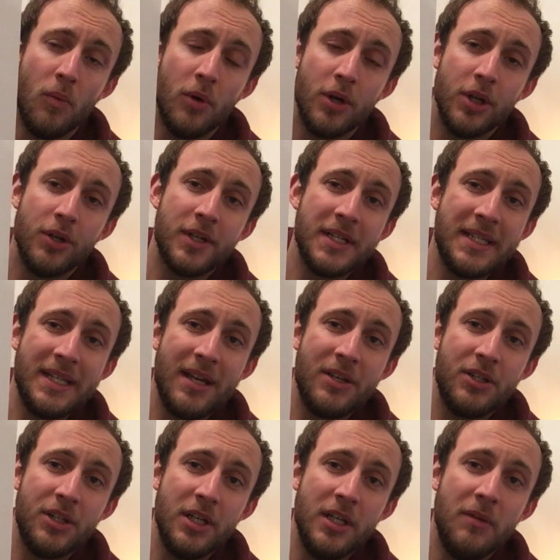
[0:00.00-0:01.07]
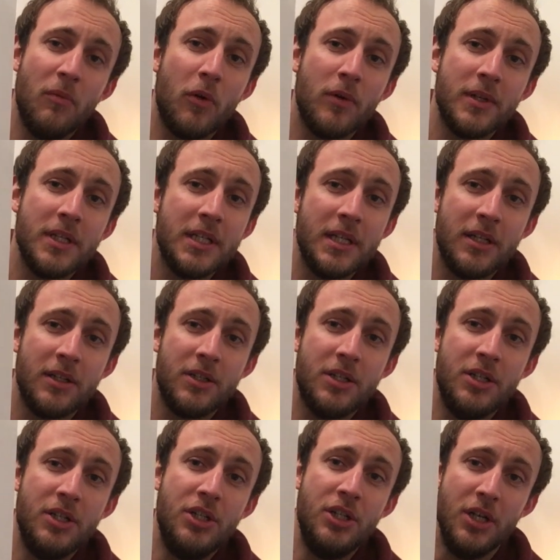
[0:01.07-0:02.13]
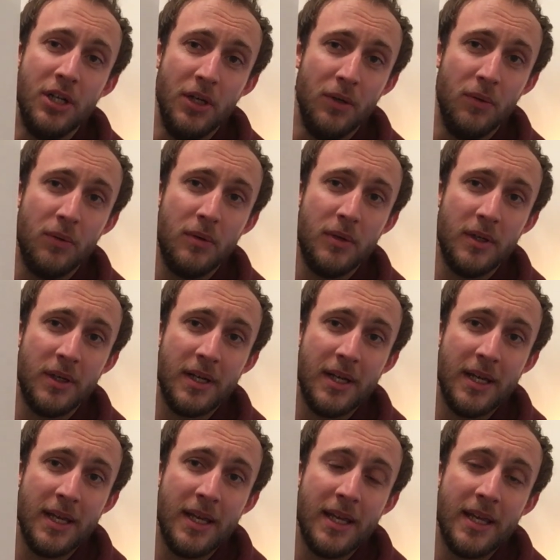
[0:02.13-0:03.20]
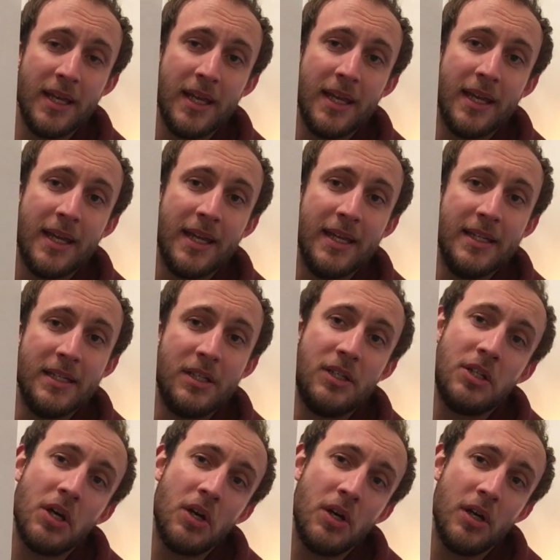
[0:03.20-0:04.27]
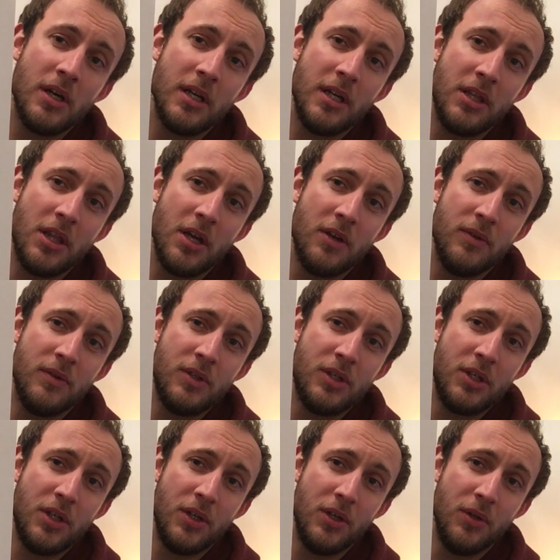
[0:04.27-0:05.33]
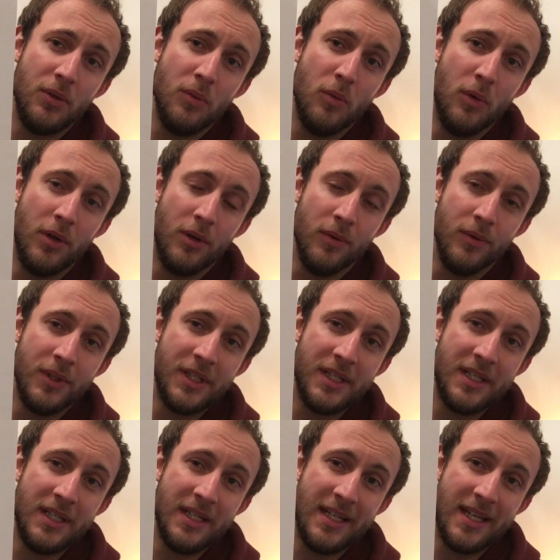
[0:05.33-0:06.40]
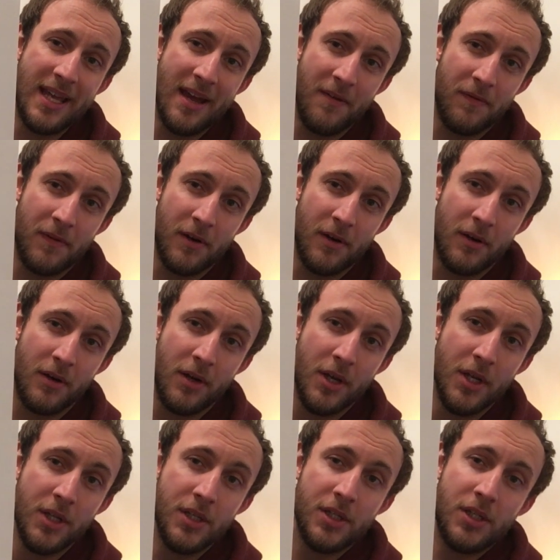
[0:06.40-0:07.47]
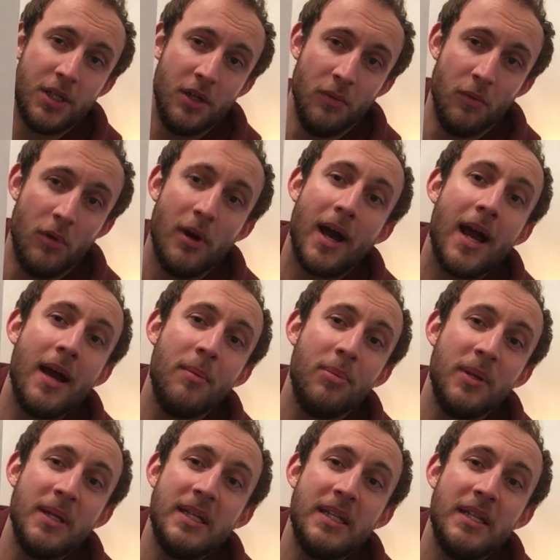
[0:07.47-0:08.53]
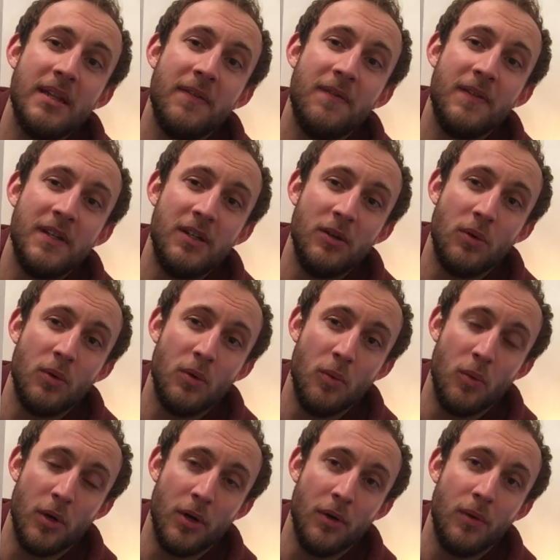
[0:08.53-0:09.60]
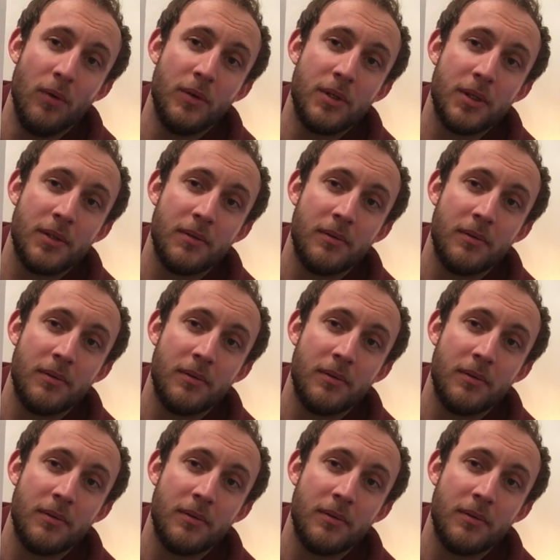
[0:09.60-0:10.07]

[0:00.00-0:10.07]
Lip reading: What you're essentially wanting to do is tie those two worlds together. So what happens in the physical world